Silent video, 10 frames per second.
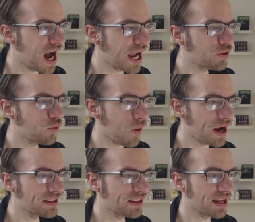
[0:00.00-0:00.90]
I
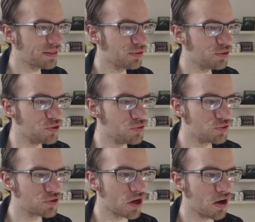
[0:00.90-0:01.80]
quite like the
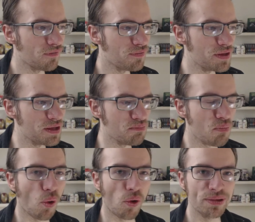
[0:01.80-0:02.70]
use of the
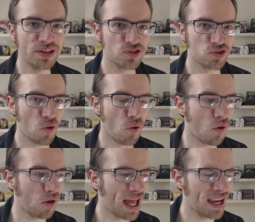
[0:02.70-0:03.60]
morbid
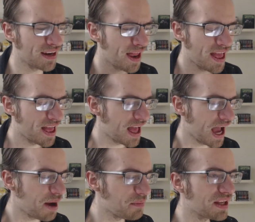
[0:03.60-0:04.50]
song, and
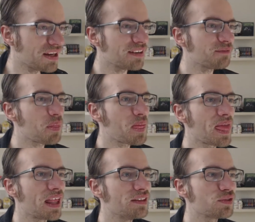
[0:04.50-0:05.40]
I mean,
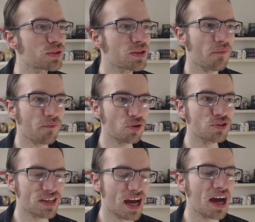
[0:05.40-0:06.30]
this wasn't the
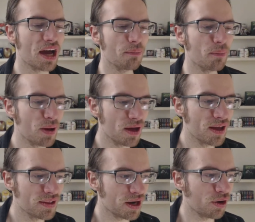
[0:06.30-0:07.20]
first time
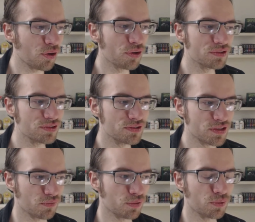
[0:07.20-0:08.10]
that I heard
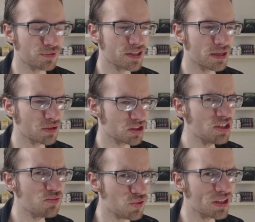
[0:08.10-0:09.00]
Jennifer Lawrence sing, but
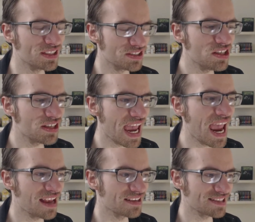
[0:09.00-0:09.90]
she really, she
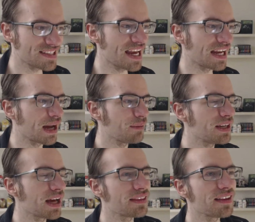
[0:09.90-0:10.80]
can sing. I
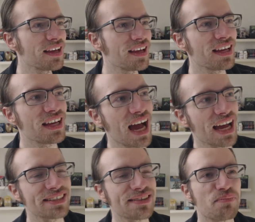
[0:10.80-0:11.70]
mean, I,
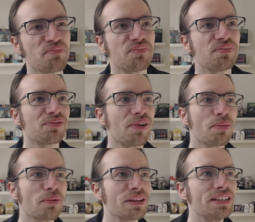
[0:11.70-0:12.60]
I guess they
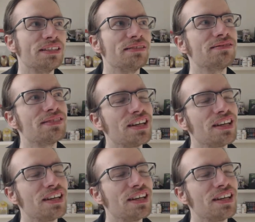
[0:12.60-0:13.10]
probably